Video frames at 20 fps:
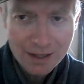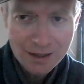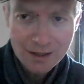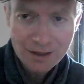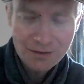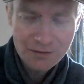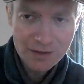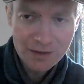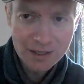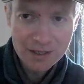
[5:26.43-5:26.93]

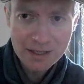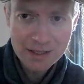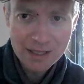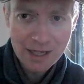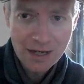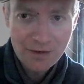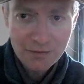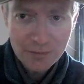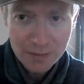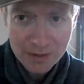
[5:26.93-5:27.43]
I think the
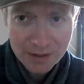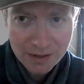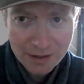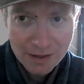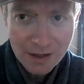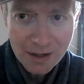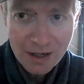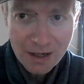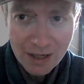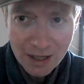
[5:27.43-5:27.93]
government,
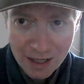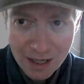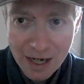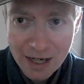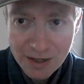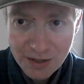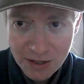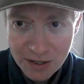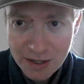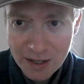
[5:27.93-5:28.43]

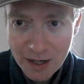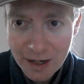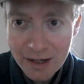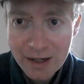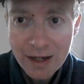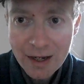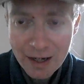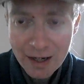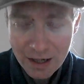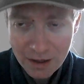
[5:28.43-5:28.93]
as I say,
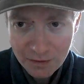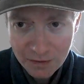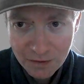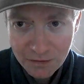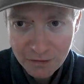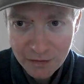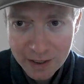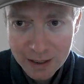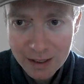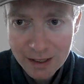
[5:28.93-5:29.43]
if you
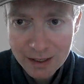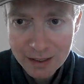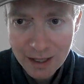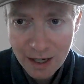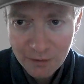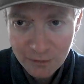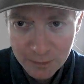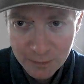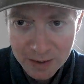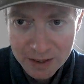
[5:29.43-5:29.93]
think the
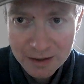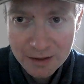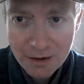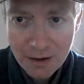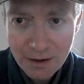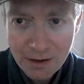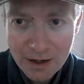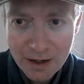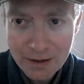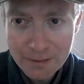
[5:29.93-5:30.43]
government
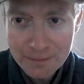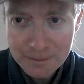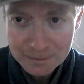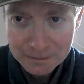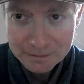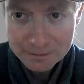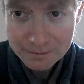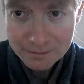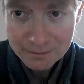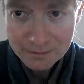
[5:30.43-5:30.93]
like
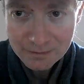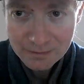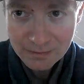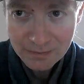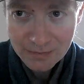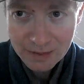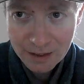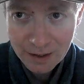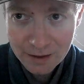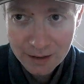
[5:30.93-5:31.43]

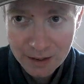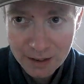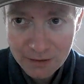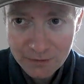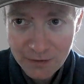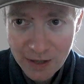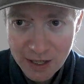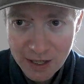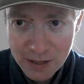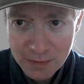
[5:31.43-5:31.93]
an
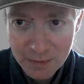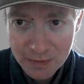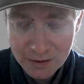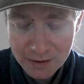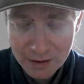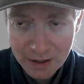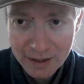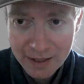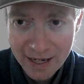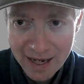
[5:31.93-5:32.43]
investment
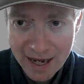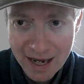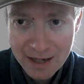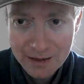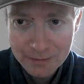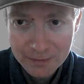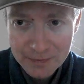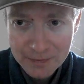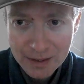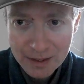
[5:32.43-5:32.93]
account,
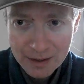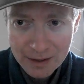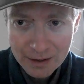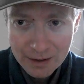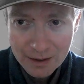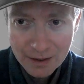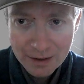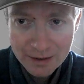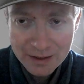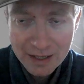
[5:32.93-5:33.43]

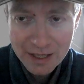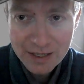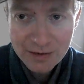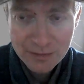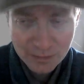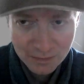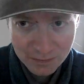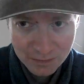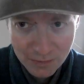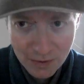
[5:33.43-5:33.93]
and then
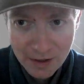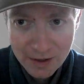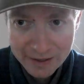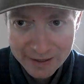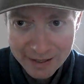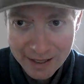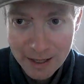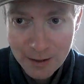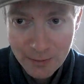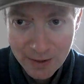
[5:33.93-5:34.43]
work
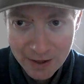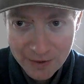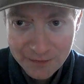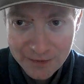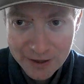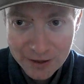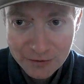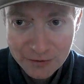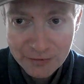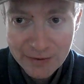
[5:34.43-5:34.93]
out whether
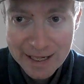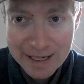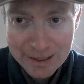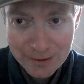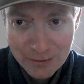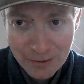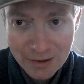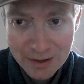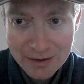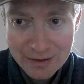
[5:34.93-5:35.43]
you'd really
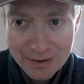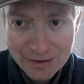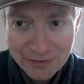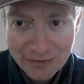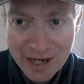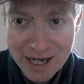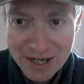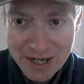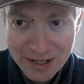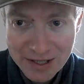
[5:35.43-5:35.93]
want to
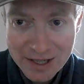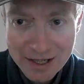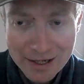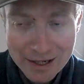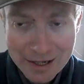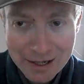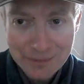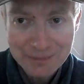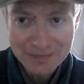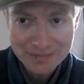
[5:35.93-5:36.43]
invest in it.